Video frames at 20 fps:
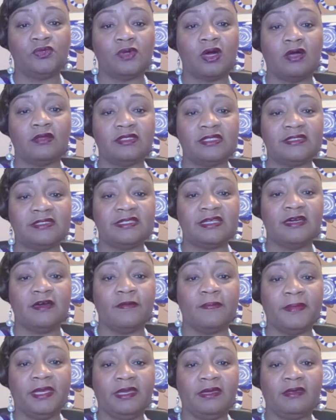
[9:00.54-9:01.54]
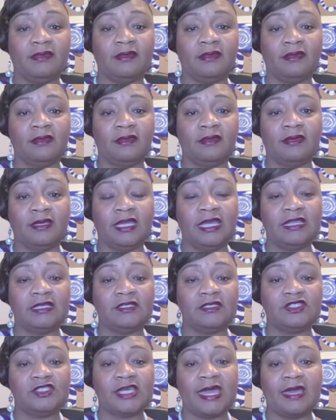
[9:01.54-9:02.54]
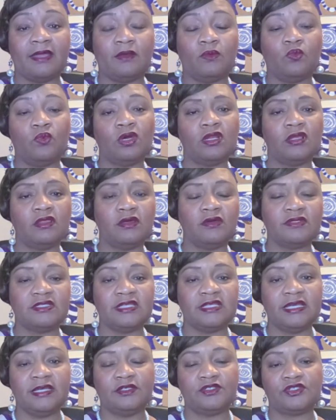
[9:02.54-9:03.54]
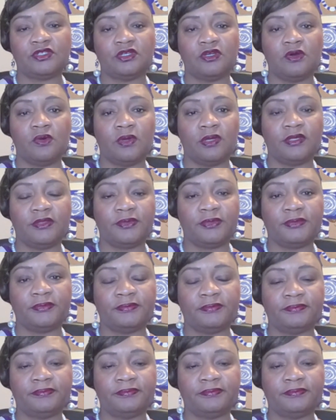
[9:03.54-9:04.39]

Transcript: all to tell me in the chat, what are those things you're going through?